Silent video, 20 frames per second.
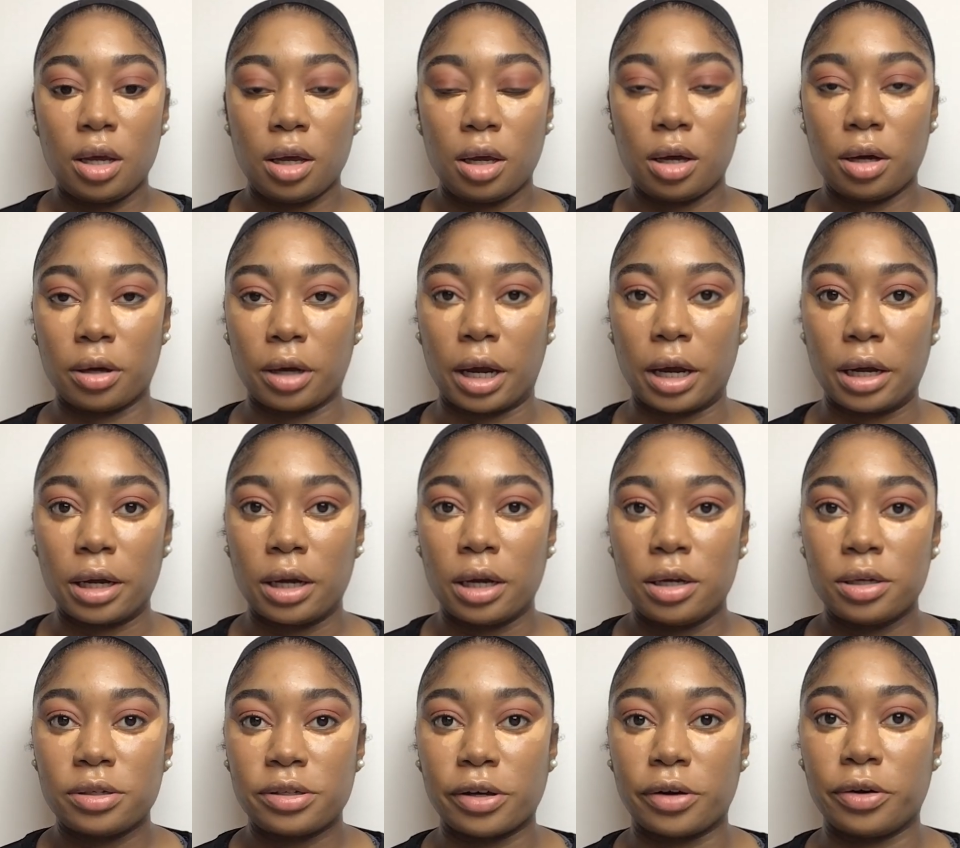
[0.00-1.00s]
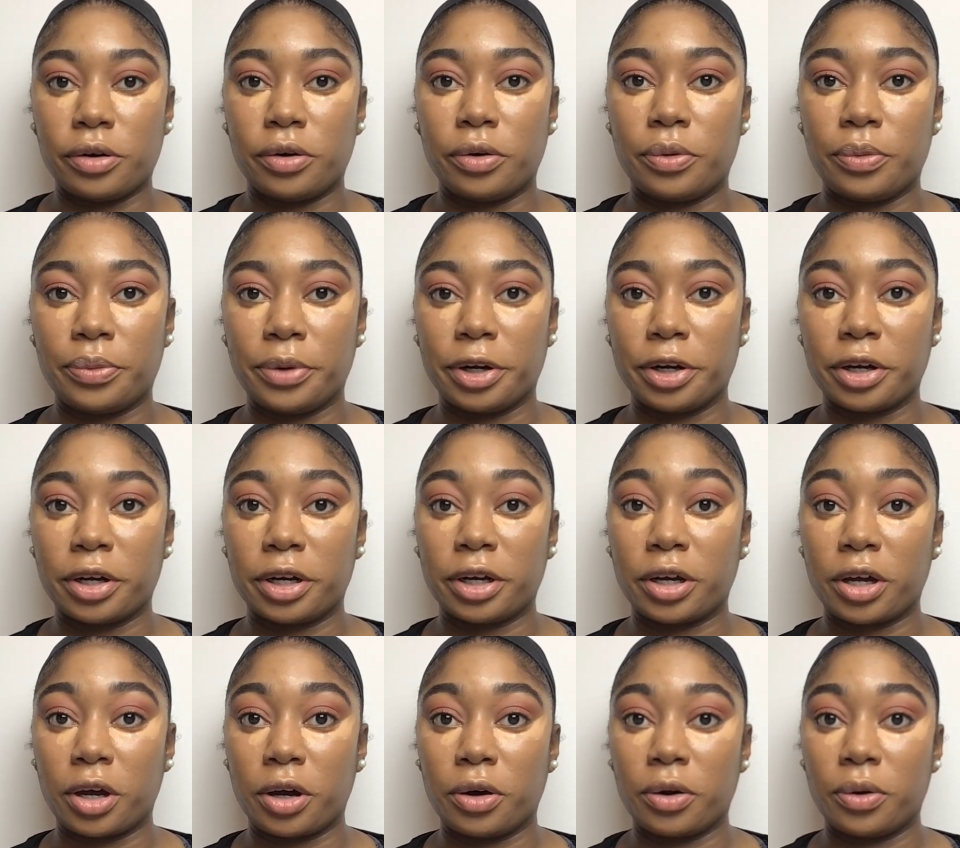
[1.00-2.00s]
Okay, so we're gonna
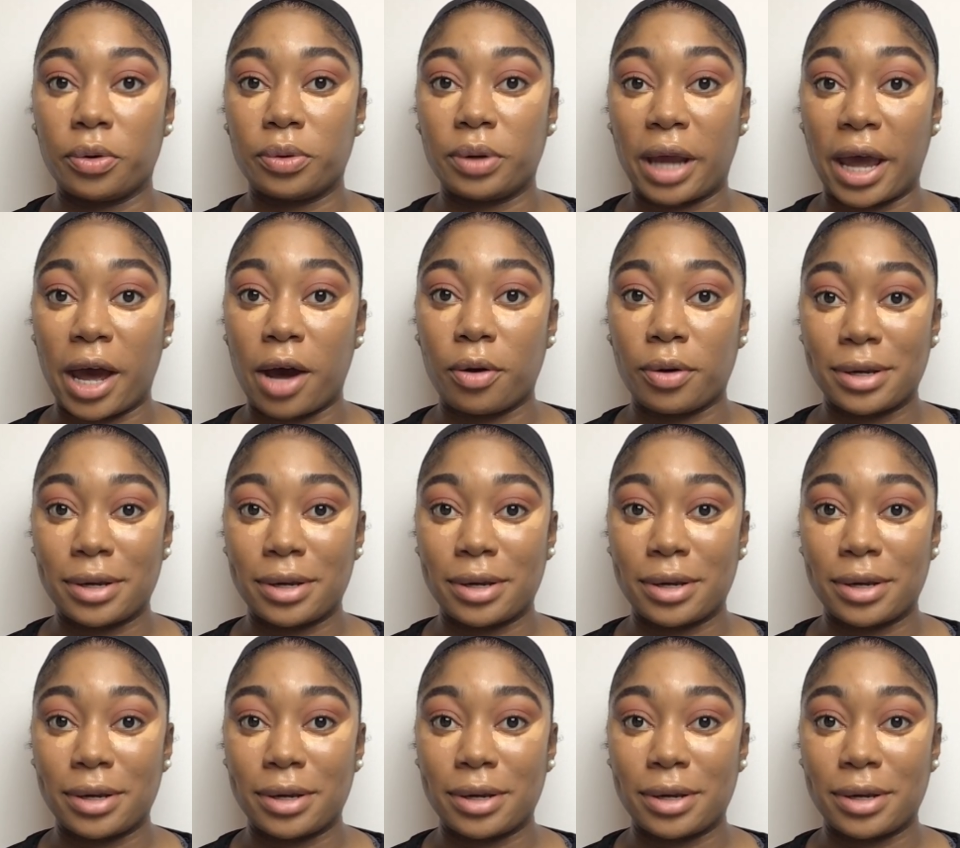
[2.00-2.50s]
go now